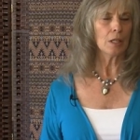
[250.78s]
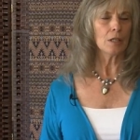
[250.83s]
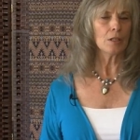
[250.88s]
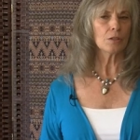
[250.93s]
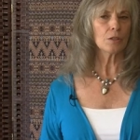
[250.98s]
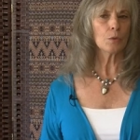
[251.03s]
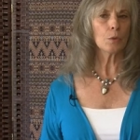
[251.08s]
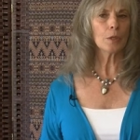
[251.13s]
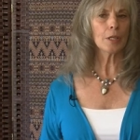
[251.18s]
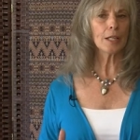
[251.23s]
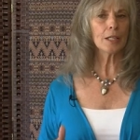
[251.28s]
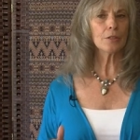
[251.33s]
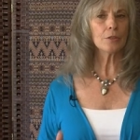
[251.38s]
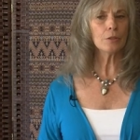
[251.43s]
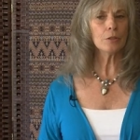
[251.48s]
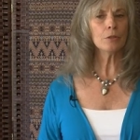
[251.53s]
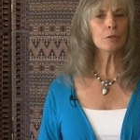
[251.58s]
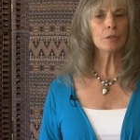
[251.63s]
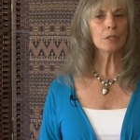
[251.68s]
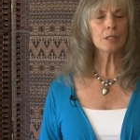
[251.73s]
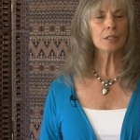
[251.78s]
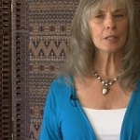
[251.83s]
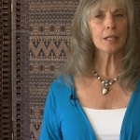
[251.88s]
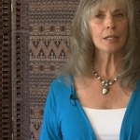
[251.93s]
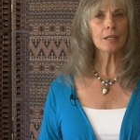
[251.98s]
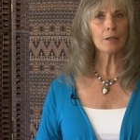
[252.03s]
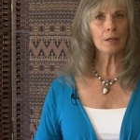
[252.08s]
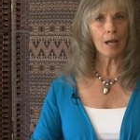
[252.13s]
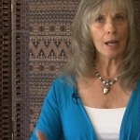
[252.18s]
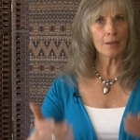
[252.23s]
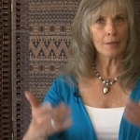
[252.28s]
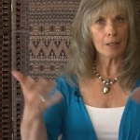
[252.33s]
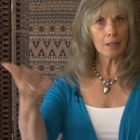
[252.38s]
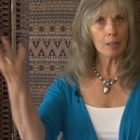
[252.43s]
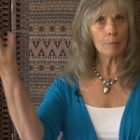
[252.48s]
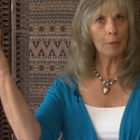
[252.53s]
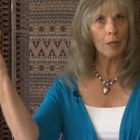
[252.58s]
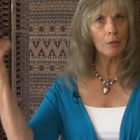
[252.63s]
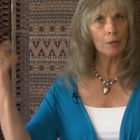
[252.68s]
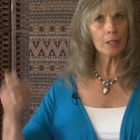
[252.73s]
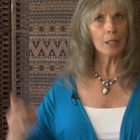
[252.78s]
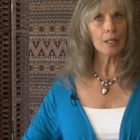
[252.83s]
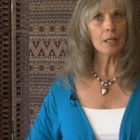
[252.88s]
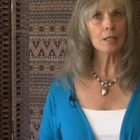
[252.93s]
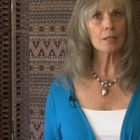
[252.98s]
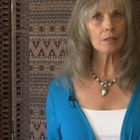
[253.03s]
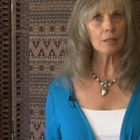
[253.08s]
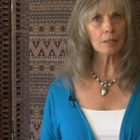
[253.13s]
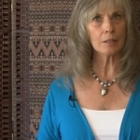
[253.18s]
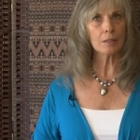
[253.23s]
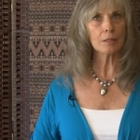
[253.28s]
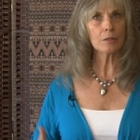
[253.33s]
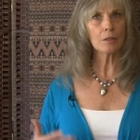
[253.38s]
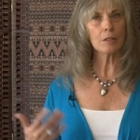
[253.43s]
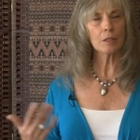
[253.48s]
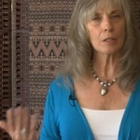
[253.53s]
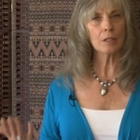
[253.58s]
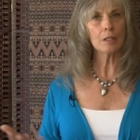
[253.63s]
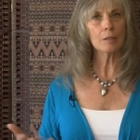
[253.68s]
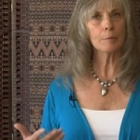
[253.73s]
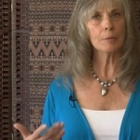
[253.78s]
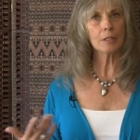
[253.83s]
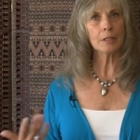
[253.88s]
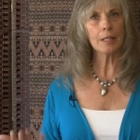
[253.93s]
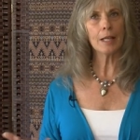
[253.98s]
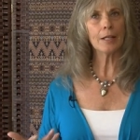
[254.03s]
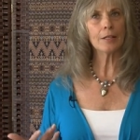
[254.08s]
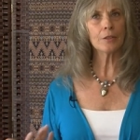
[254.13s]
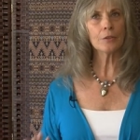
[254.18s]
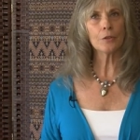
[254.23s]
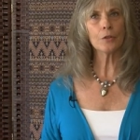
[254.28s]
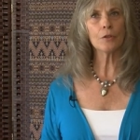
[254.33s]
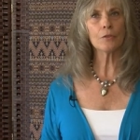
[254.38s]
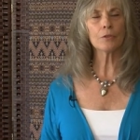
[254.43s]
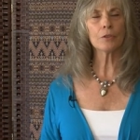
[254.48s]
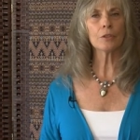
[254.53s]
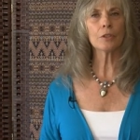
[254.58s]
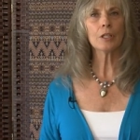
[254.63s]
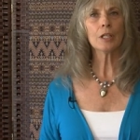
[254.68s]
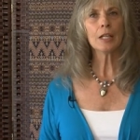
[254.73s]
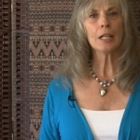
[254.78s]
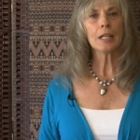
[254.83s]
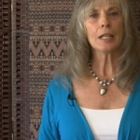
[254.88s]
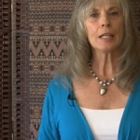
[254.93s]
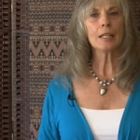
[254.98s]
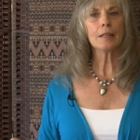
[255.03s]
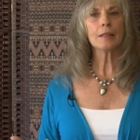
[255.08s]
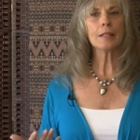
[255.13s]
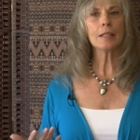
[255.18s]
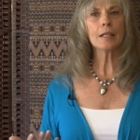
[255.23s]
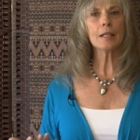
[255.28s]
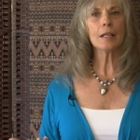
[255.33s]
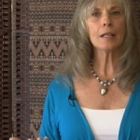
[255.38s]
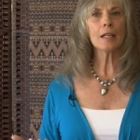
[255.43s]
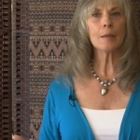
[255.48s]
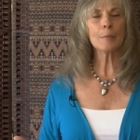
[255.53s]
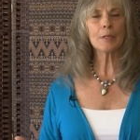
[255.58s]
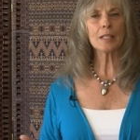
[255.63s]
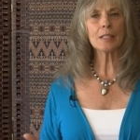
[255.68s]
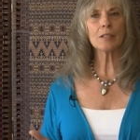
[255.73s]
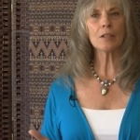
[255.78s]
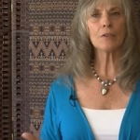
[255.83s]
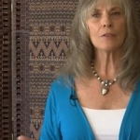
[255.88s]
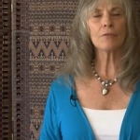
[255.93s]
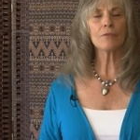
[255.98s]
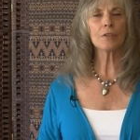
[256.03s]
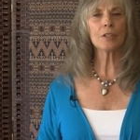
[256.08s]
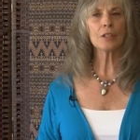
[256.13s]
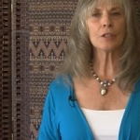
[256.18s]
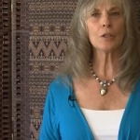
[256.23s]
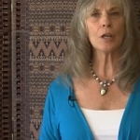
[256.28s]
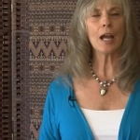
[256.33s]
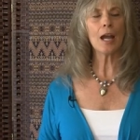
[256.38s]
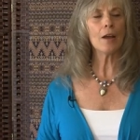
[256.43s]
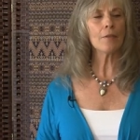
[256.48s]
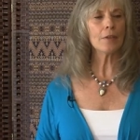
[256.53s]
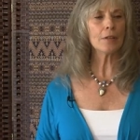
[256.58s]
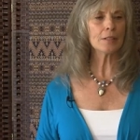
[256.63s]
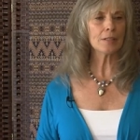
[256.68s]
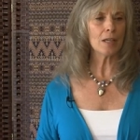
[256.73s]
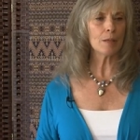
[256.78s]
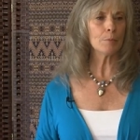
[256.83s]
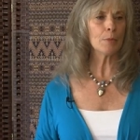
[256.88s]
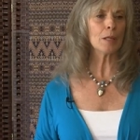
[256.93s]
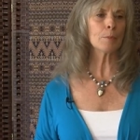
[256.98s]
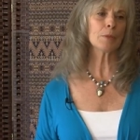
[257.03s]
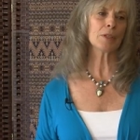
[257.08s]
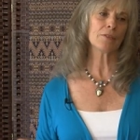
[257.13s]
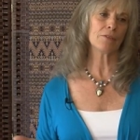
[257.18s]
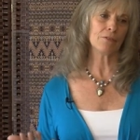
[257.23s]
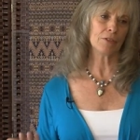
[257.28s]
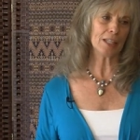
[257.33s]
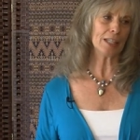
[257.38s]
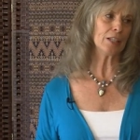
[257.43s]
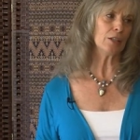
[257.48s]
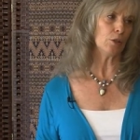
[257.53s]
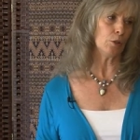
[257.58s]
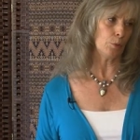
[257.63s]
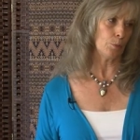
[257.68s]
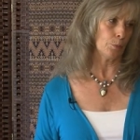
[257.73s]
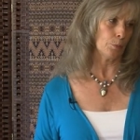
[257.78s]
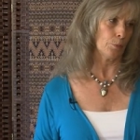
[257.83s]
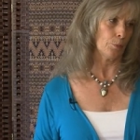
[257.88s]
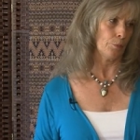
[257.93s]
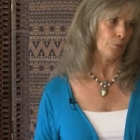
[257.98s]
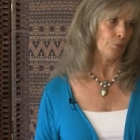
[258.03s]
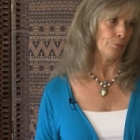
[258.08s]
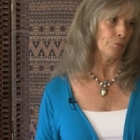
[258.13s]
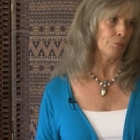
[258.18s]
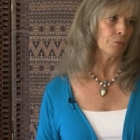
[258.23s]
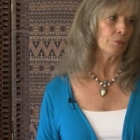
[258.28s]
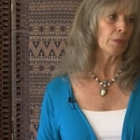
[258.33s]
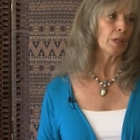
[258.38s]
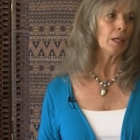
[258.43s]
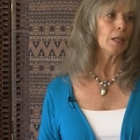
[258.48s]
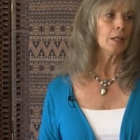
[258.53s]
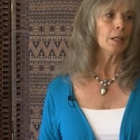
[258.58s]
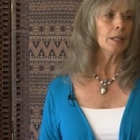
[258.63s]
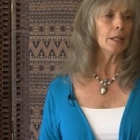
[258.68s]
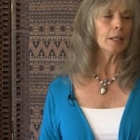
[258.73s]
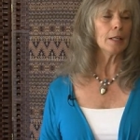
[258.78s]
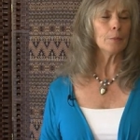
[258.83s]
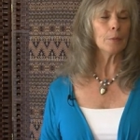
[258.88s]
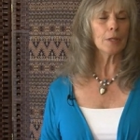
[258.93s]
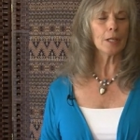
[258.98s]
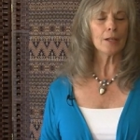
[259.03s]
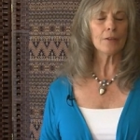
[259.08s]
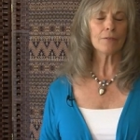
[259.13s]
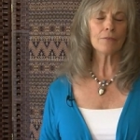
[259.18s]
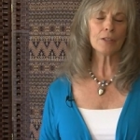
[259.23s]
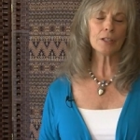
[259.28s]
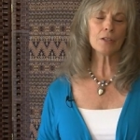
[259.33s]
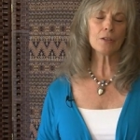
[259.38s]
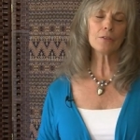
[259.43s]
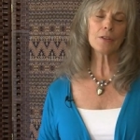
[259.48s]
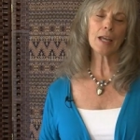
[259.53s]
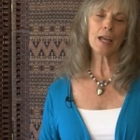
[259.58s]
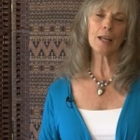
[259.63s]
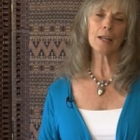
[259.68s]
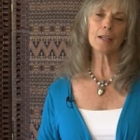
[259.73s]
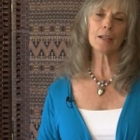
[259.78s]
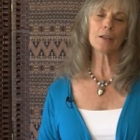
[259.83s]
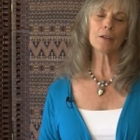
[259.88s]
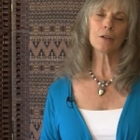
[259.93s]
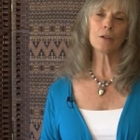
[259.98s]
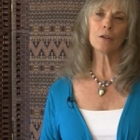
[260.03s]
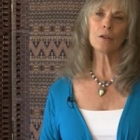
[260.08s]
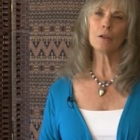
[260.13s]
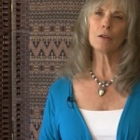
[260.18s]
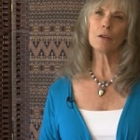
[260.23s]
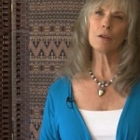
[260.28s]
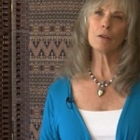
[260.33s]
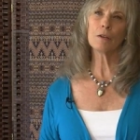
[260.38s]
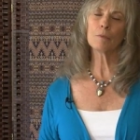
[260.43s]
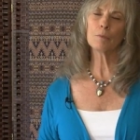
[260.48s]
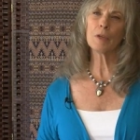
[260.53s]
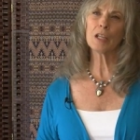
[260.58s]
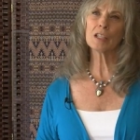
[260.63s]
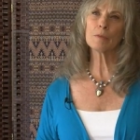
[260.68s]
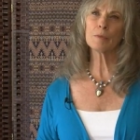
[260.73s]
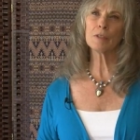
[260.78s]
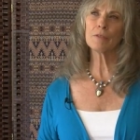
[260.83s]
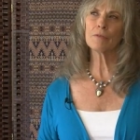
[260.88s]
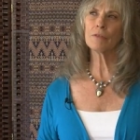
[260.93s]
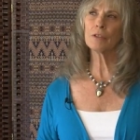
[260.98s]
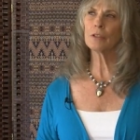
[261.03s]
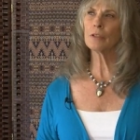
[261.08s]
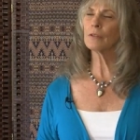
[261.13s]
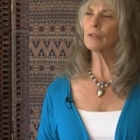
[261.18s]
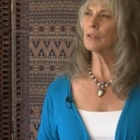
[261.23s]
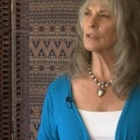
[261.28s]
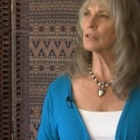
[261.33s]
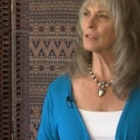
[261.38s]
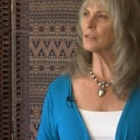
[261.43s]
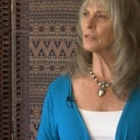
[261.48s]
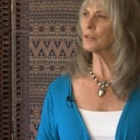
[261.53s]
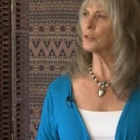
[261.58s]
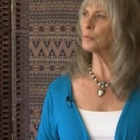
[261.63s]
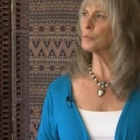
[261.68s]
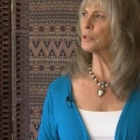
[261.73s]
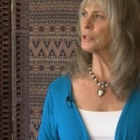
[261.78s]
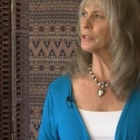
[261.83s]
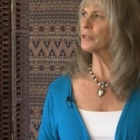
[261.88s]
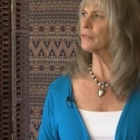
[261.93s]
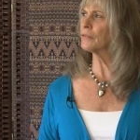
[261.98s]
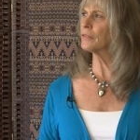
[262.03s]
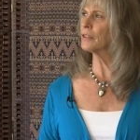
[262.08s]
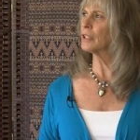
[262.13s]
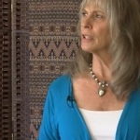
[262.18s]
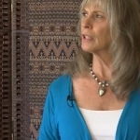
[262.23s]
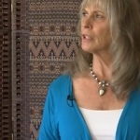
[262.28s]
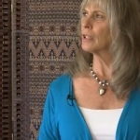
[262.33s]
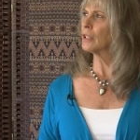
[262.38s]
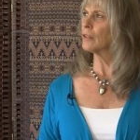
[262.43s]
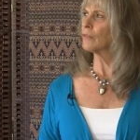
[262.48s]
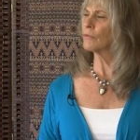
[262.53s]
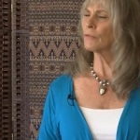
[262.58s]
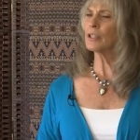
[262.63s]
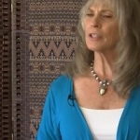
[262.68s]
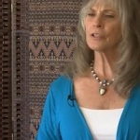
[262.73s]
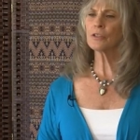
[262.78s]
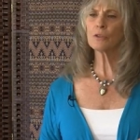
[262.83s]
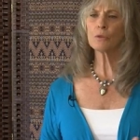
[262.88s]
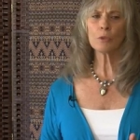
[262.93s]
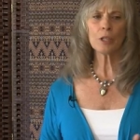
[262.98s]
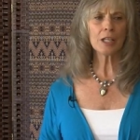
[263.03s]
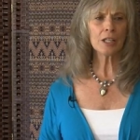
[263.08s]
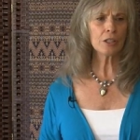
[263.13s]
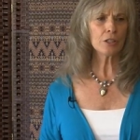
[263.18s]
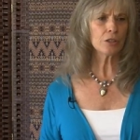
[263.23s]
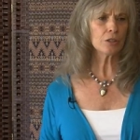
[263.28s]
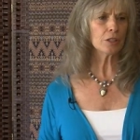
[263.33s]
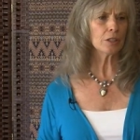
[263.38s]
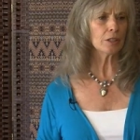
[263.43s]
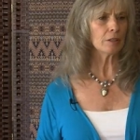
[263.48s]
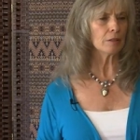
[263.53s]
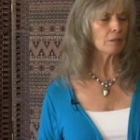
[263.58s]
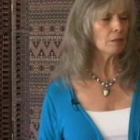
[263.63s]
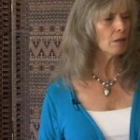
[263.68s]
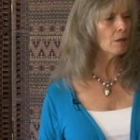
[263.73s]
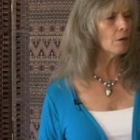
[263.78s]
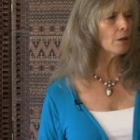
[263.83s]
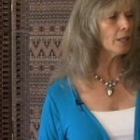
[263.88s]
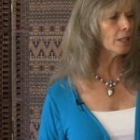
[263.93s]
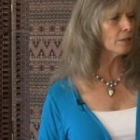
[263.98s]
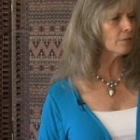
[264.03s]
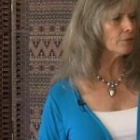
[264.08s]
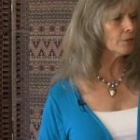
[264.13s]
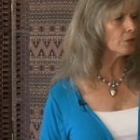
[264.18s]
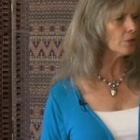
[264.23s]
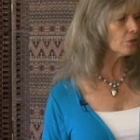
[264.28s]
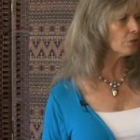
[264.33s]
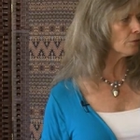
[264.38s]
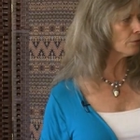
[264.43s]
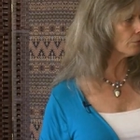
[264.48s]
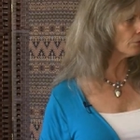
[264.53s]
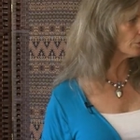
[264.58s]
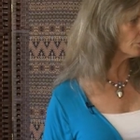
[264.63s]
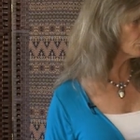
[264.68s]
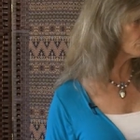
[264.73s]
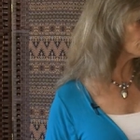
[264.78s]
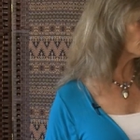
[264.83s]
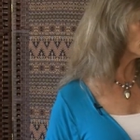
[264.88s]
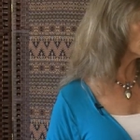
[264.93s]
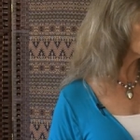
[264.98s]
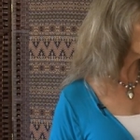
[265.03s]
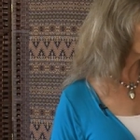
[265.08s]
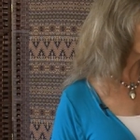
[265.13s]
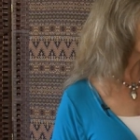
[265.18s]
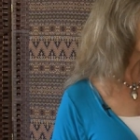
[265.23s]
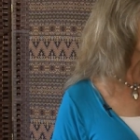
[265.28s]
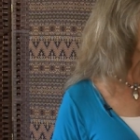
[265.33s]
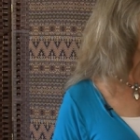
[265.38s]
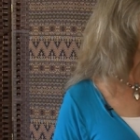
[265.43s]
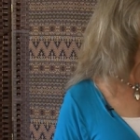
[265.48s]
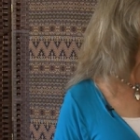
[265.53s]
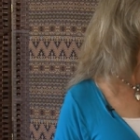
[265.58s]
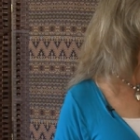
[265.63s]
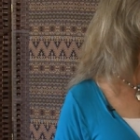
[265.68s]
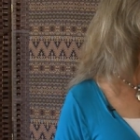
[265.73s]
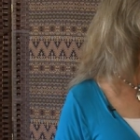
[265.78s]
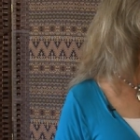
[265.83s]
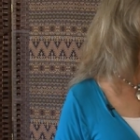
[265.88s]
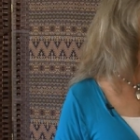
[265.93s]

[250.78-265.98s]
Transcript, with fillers: So what I do is I, go, I think about, okay, it's going to start come, clouding over, and then I let myself feel, how does that make me feel? And when I feel that, I can go, oh, it makes me feel there's a little bit of frustration. Oh, I can feel some frustration. Hmm.